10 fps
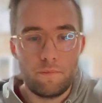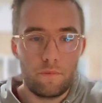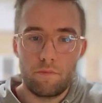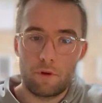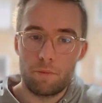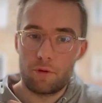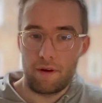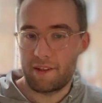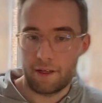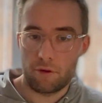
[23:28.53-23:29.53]
some
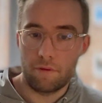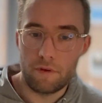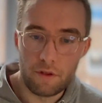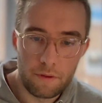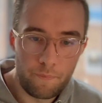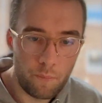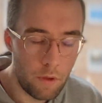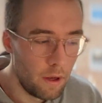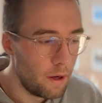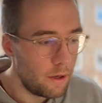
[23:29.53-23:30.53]
attack surface.
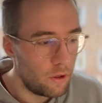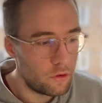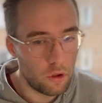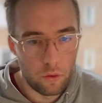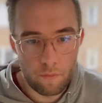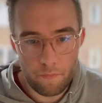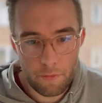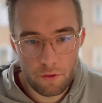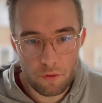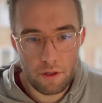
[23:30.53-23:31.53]
So
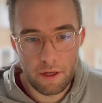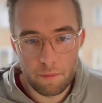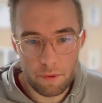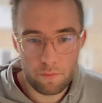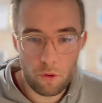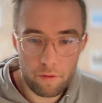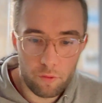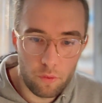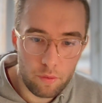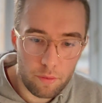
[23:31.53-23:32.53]
this was a little bit
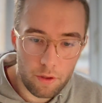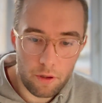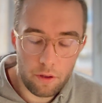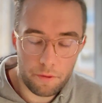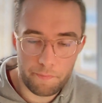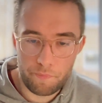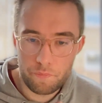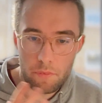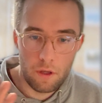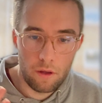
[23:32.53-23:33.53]
walkthrough
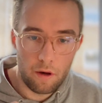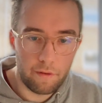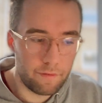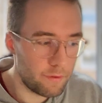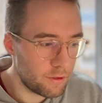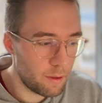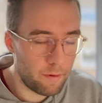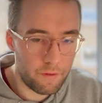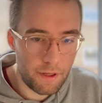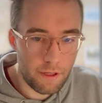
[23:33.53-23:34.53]
of some
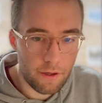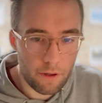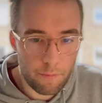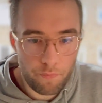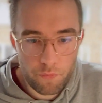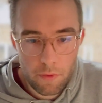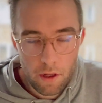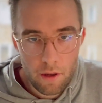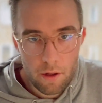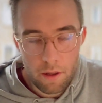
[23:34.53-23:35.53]
of the
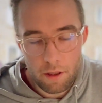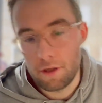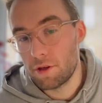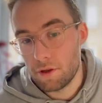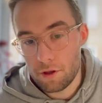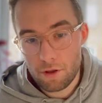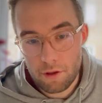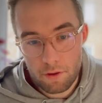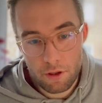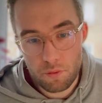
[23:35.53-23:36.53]
this
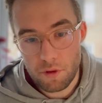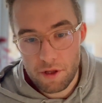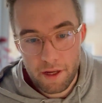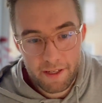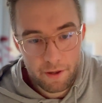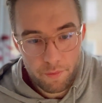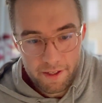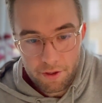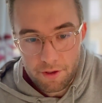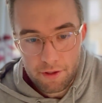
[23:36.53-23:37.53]
was the attack
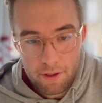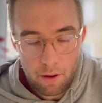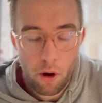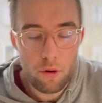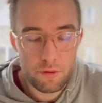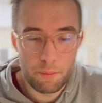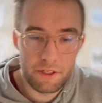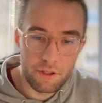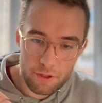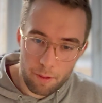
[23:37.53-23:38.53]
vectors. I also
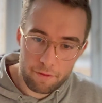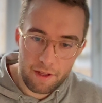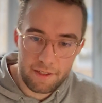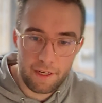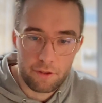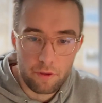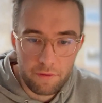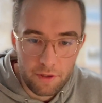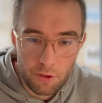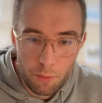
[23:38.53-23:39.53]
mentioned some of the attack
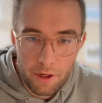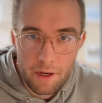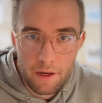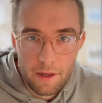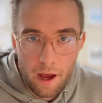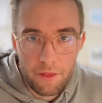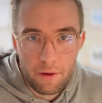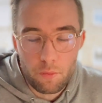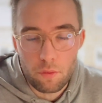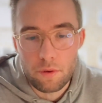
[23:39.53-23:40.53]
surfaces, but I think
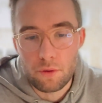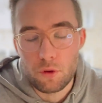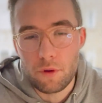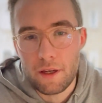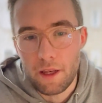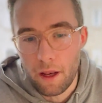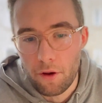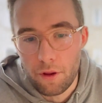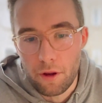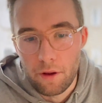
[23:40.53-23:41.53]
we will do that in another